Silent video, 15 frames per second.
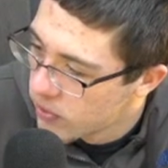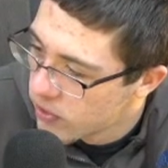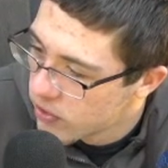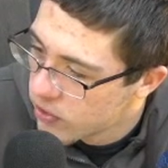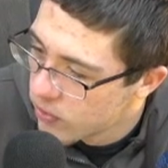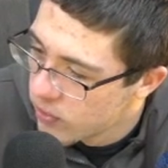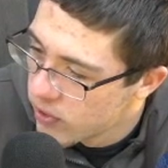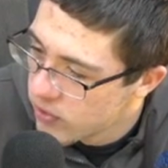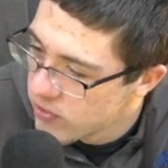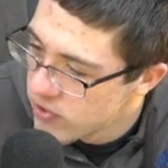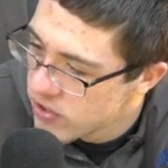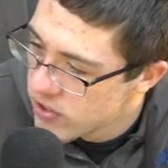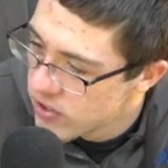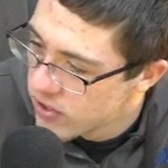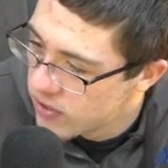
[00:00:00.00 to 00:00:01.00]

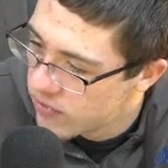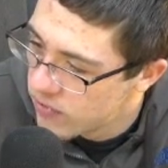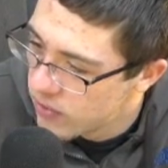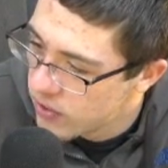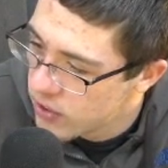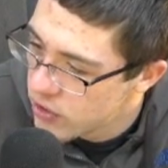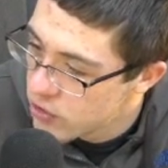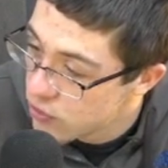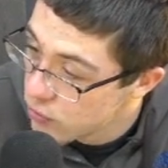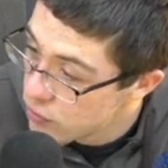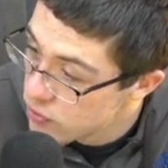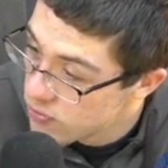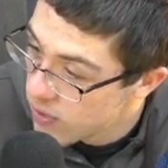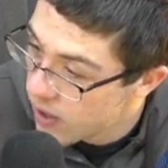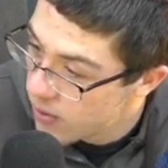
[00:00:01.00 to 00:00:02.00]
Doritos and Funyun Truce
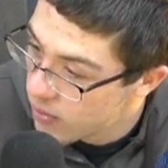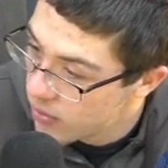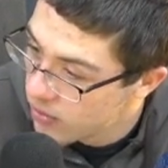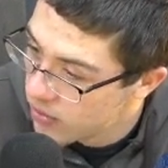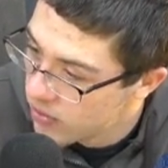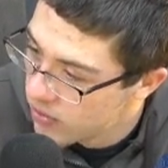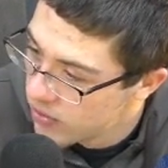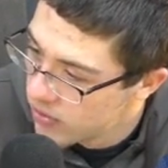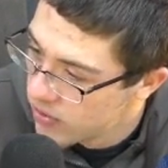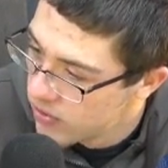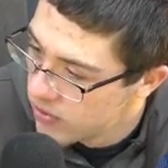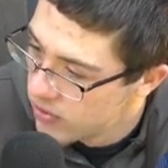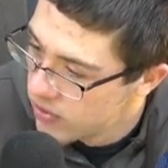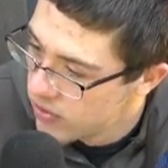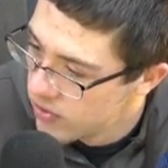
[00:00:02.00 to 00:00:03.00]
Bible.
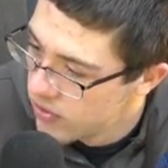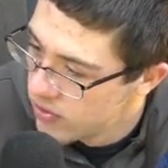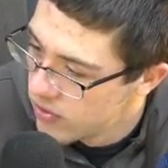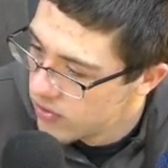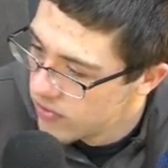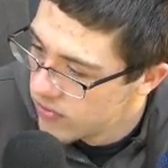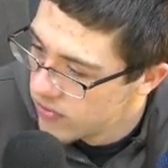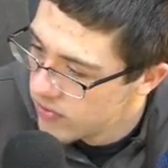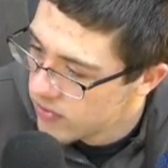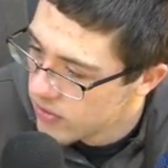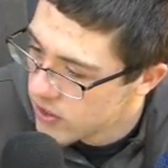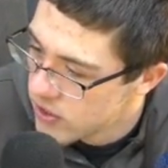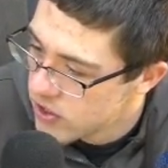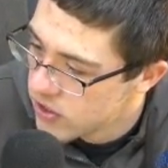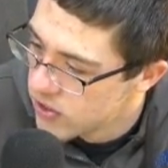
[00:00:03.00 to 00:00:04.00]
That's it.